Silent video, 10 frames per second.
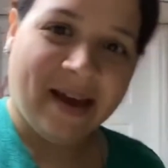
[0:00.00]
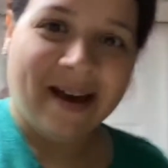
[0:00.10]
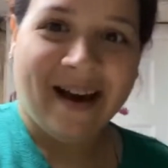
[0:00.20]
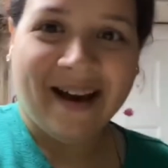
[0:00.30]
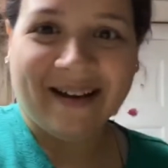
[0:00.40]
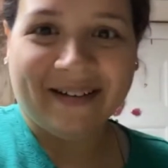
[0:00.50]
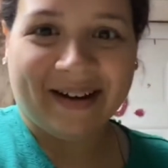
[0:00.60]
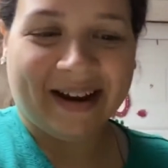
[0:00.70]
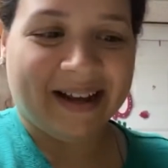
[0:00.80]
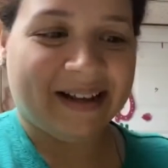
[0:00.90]

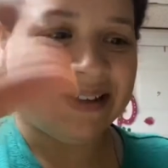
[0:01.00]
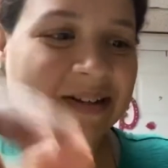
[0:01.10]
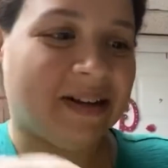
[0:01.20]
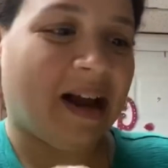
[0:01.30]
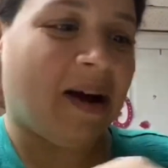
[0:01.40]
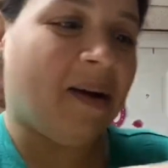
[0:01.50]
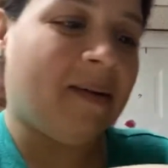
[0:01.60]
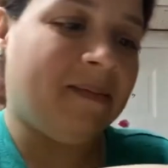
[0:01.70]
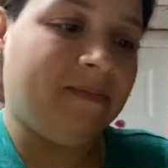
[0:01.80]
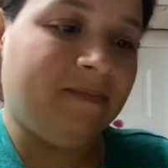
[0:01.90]
Alrighty, so now
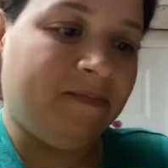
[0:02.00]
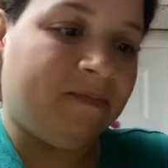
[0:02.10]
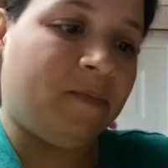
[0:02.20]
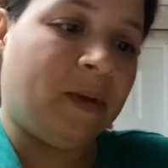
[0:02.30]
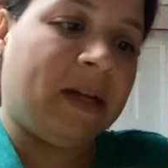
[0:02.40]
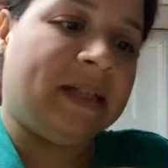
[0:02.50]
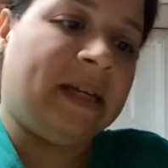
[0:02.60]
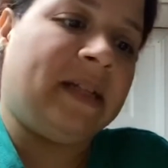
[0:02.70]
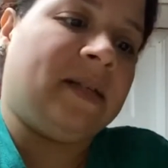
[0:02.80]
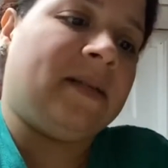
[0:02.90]
I'm gonna take
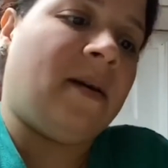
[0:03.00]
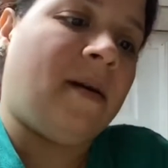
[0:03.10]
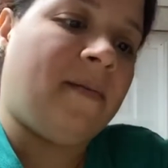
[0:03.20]
this off.